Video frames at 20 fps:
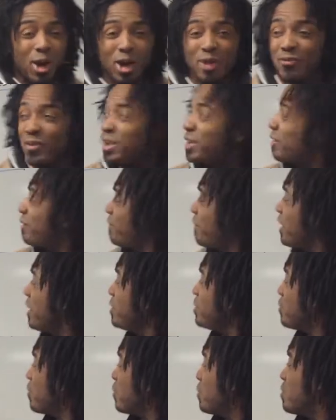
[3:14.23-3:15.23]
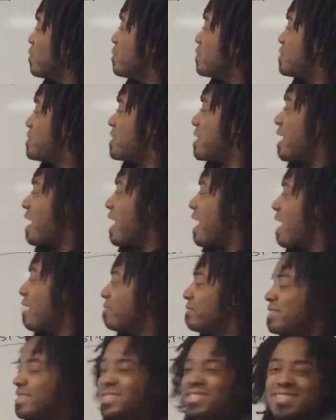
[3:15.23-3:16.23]
of individuals to
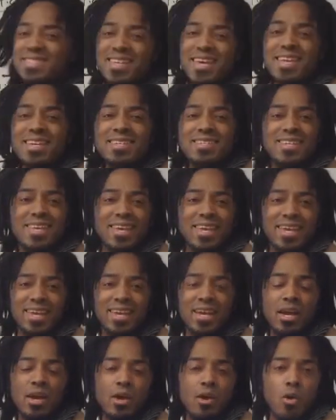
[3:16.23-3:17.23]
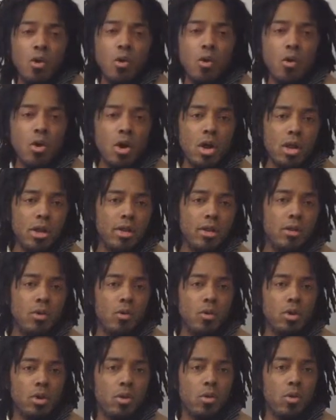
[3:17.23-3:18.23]
have dissenting on,
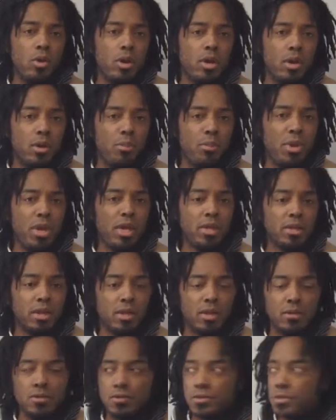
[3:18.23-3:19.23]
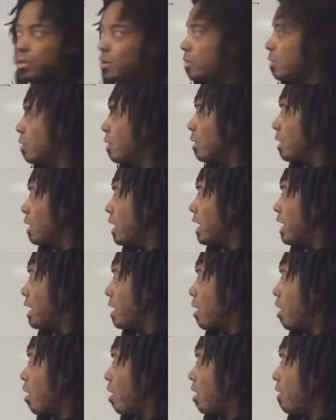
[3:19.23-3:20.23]
on, on an opinion. And so
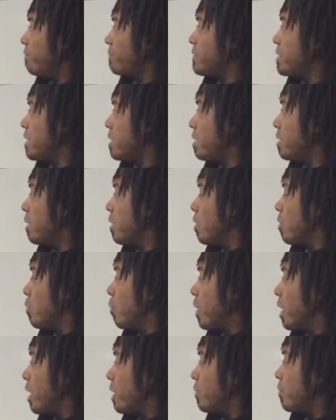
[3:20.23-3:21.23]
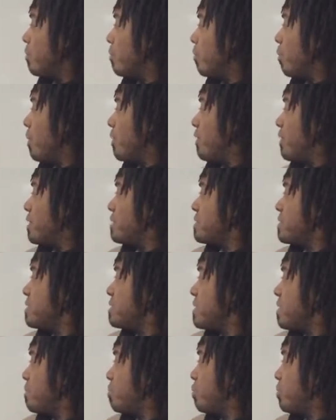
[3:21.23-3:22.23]
uh, often when, when this
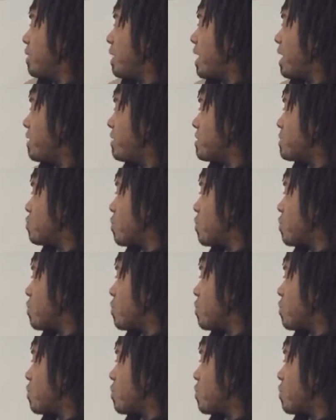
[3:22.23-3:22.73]
is in play, this